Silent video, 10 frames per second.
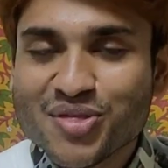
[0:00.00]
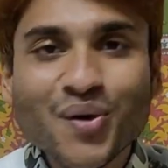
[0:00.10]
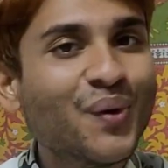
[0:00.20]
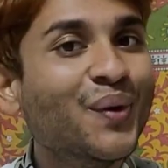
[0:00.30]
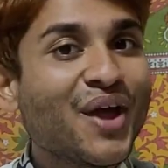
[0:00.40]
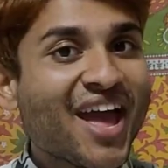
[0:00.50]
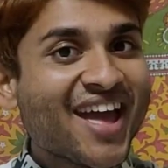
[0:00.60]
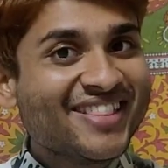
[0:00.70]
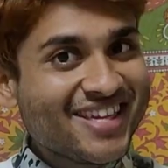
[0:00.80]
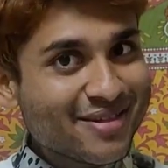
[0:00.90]
So
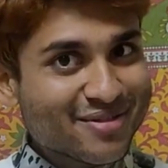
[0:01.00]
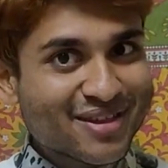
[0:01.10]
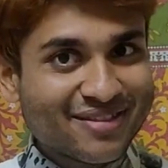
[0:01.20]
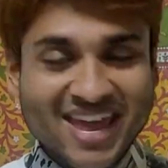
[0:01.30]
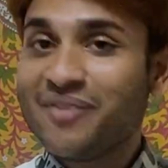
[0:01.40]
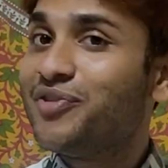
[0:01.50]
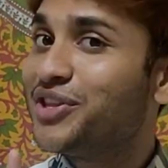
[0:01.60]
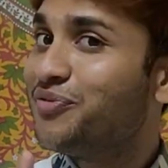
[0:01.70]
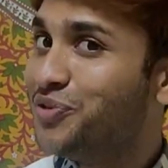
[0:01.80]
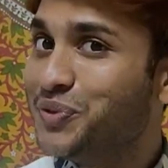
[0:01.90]
this is the thing for
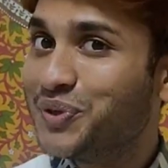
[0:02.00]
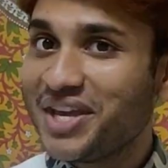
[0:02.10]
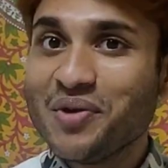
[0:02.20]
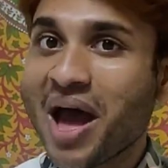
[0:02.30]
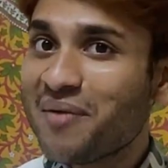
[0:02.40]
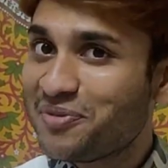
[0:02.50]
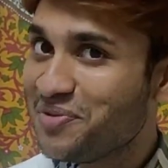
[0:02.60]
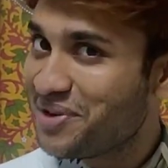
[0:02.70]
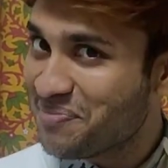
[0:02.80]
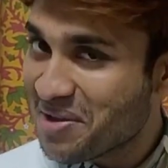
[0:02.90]
the food. You have to
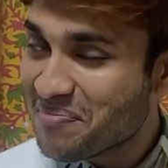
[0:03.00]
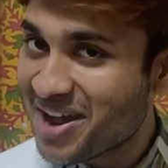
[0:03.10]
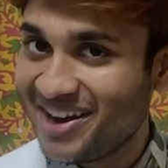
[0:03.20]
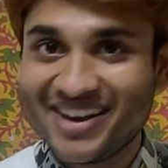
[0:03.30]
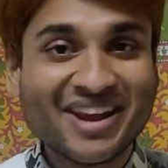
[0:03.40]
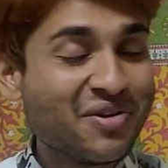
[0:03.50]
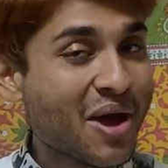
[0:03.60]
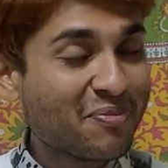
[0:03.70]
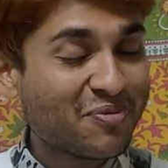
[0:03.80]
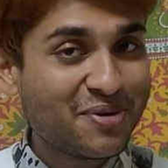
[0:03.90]
remember it and you
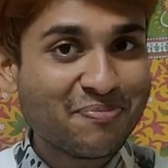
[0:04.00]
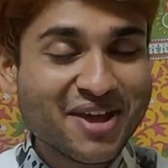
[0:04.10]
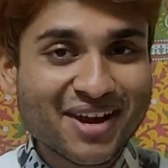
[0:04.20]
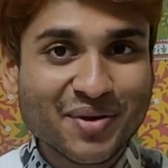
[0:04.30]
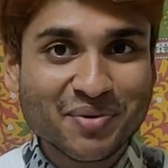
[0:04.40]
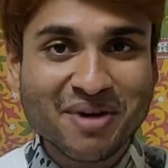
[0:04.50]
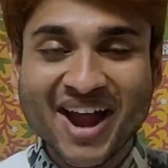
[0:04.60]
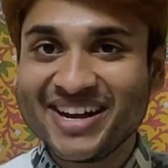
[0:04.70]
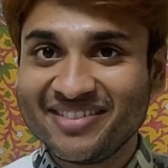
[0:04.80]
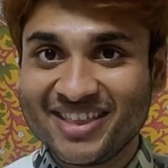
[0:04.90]
have to prepare your
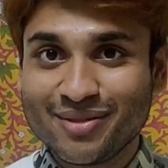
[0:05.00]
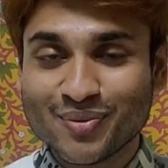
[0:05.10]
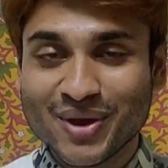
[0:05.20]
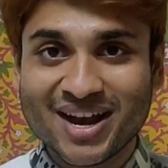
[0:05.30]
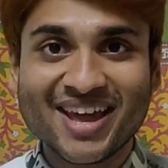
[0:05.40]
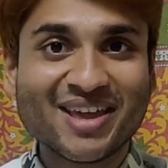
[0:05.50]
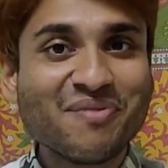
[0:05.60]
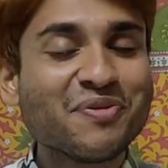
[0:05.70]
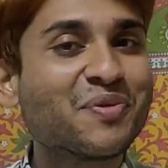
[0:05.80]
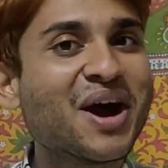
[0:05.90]
mind in this way. Like
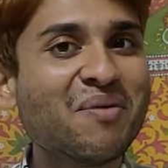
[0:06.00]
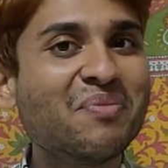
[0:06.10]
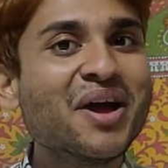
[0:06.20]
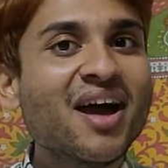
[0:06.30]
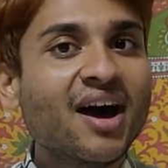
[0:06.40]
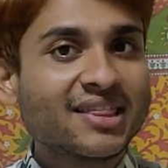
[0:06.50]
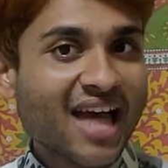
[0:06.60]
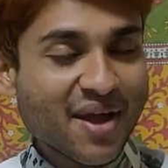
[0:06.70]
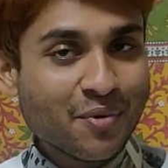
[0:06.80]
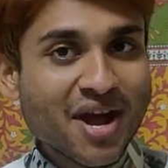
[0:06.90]
if you come
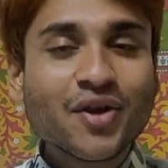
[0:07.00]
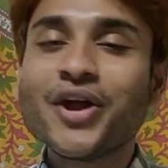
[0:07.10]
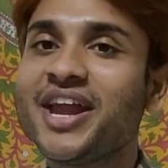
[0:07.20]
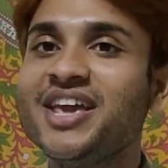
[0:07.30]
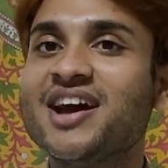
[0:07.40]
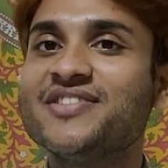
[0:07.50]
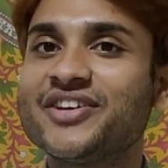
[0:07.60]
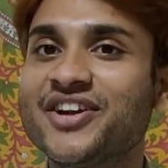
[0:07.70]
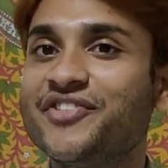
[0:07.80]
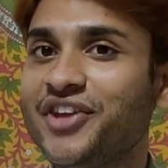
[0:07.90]
Taiwan or any other
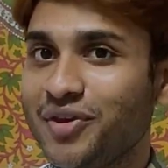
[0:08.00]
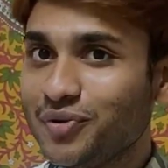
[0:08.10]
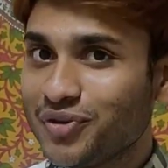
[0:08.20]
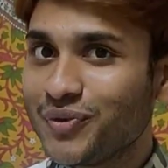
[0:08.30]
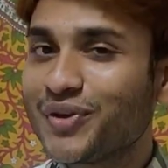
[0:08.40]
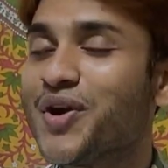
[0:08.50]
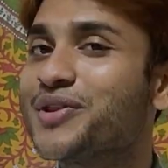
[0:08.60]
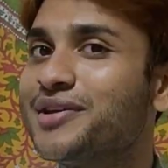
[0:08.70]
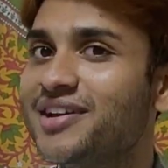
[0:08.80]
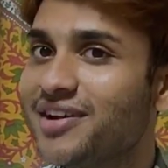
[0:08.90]
country, you should
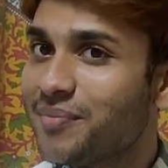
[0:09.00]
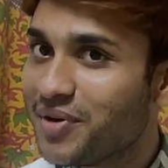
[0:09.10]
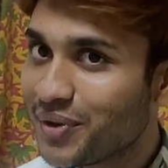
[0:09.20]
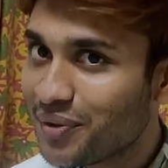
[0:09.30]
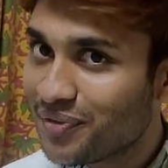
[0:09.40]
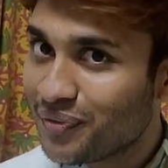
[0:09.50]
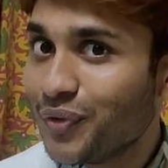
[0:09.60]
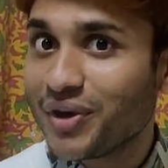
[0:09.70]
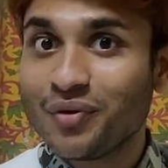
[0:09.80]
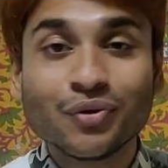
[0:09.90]
consider about your
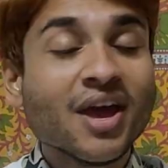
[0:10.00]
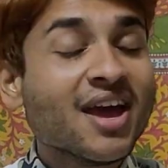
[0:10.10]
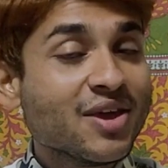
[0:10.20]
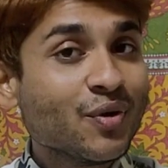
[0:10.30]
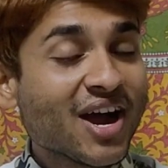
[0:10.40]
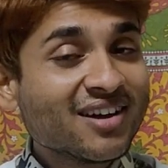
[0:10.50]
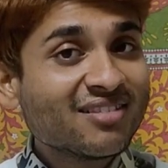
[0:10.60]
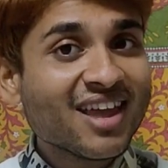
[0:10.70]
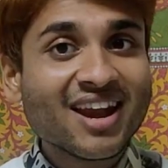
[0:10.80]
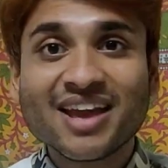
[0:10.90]
food. You can't
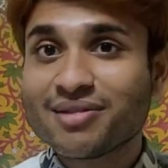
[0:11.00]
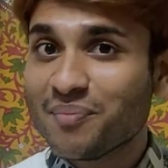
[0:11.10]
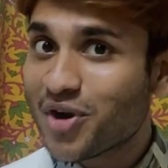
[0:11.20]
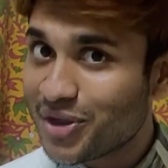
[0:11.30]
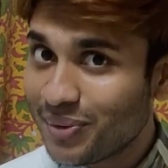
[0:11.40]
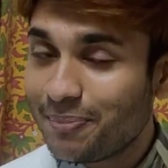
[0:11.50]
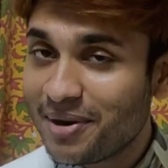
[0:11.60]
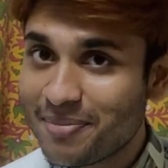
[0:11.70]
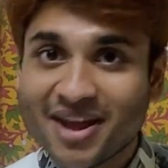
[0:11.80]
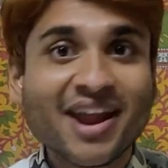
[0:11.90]
think like somebody will
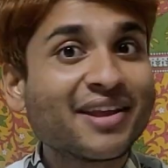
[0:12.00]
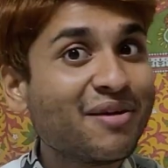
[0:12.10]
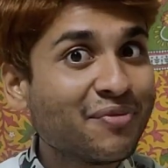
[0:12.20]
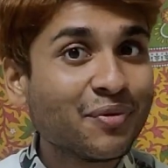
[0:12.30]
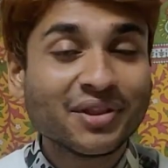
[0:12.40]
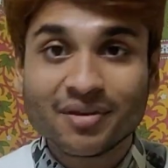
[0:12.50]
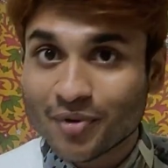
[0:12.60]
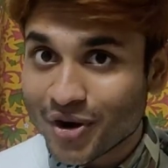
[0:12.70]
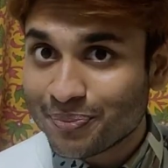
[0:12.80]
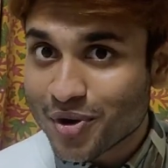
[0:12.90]
prepare and give you
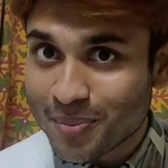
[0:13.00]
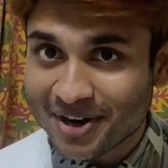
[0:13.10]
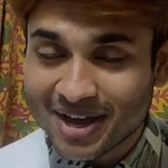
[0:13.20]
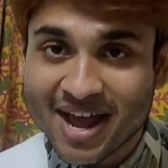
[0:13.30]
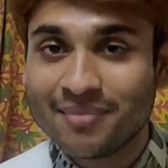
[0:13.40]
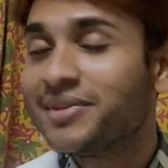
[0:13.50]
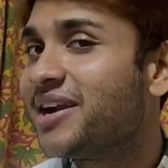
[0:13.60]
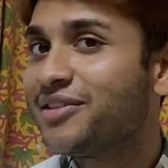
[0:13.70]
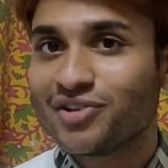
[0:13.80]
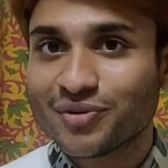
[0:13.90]
on proper time.
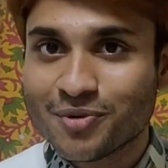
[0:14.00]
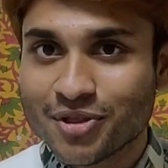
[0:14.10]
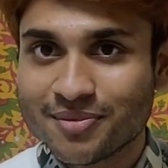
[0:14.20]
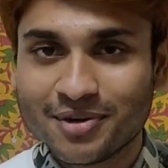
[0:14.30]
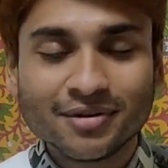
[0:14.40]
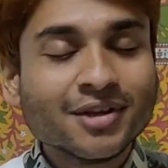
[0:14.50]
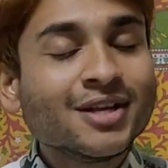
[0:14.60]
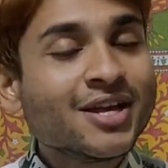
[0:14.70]
That is not possible.